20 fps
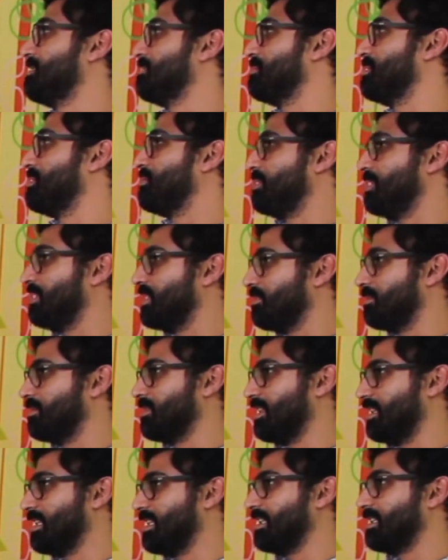between
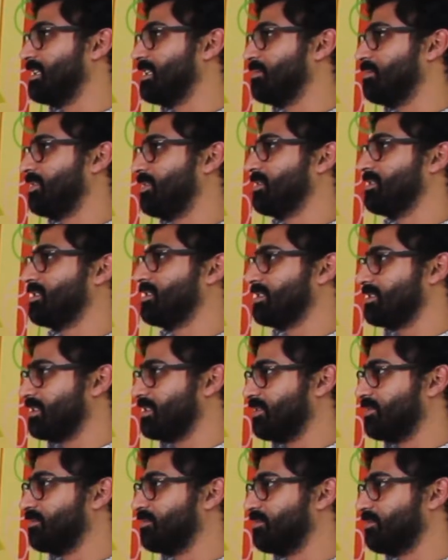liberal identity politics
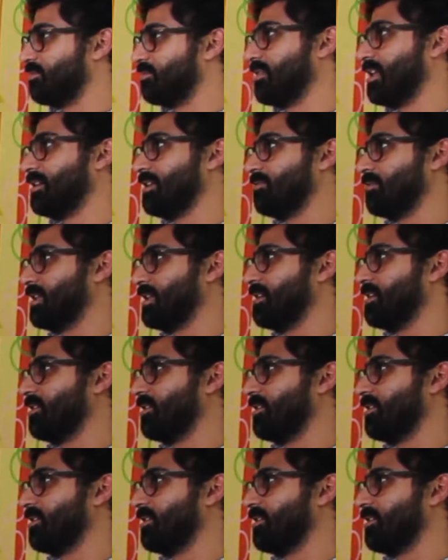and right-wing